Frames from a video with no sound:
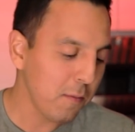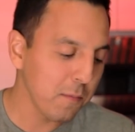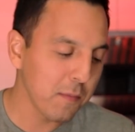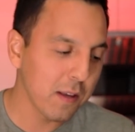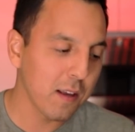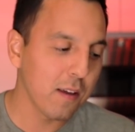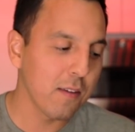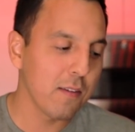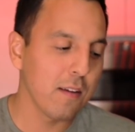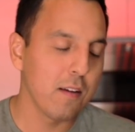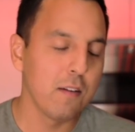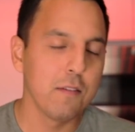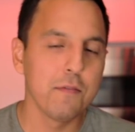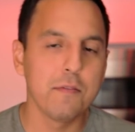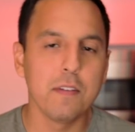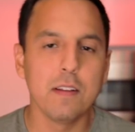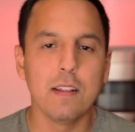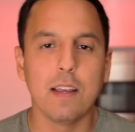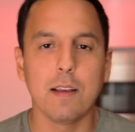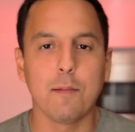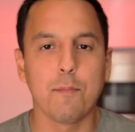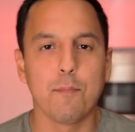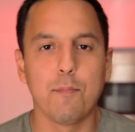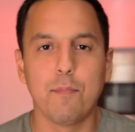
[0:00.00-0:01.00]
Because I don't feel
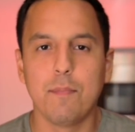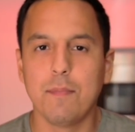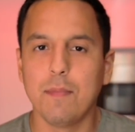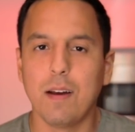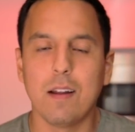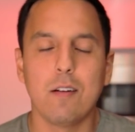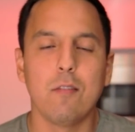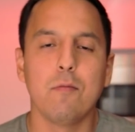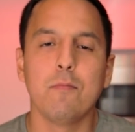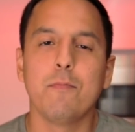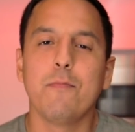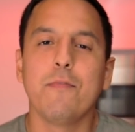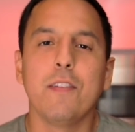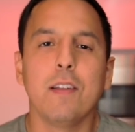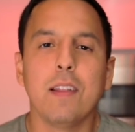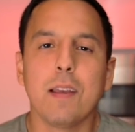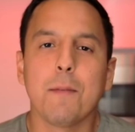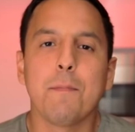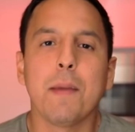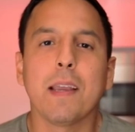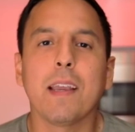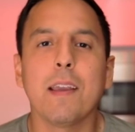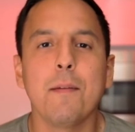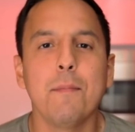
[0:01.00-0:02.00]

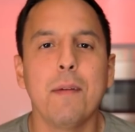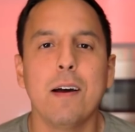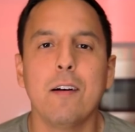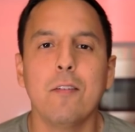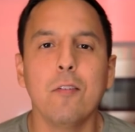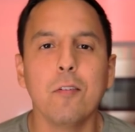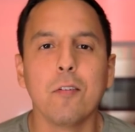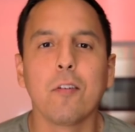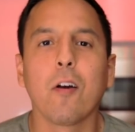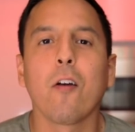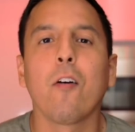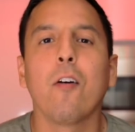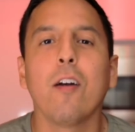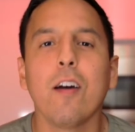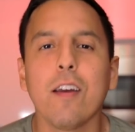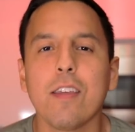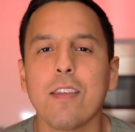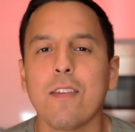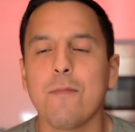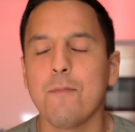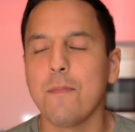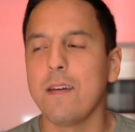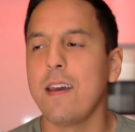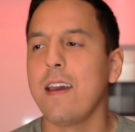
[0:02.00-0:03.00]
like making my own
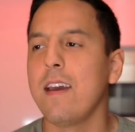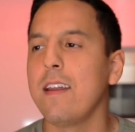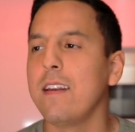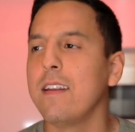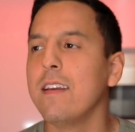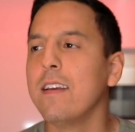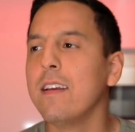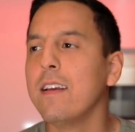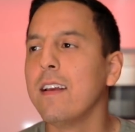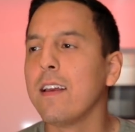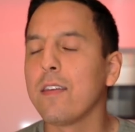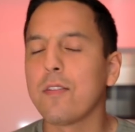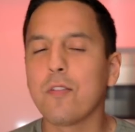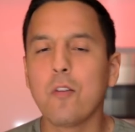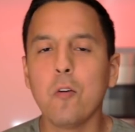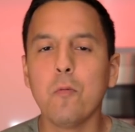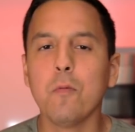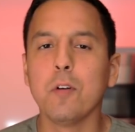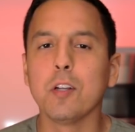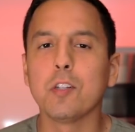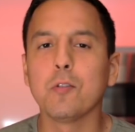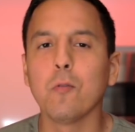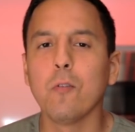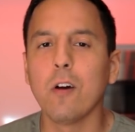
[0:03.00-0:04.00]
crust, man. It's too
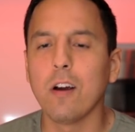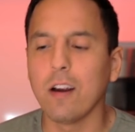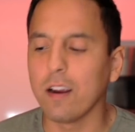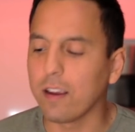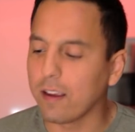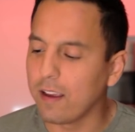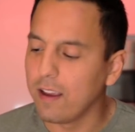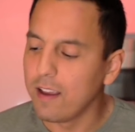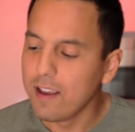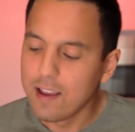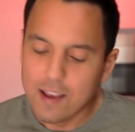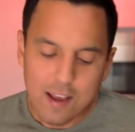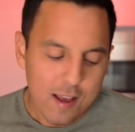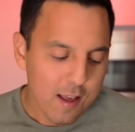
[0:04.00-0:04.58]
much work.